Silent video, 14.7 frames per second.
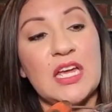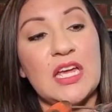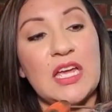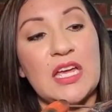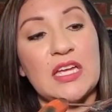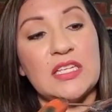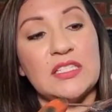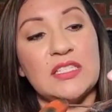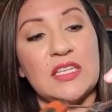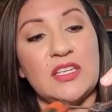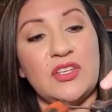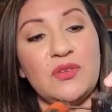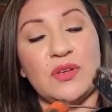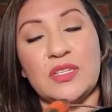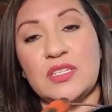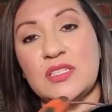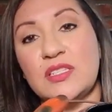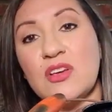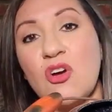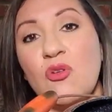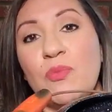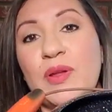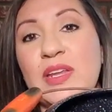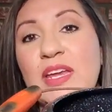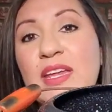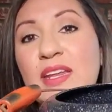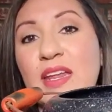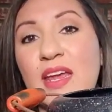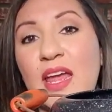is you could just open
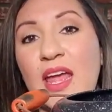it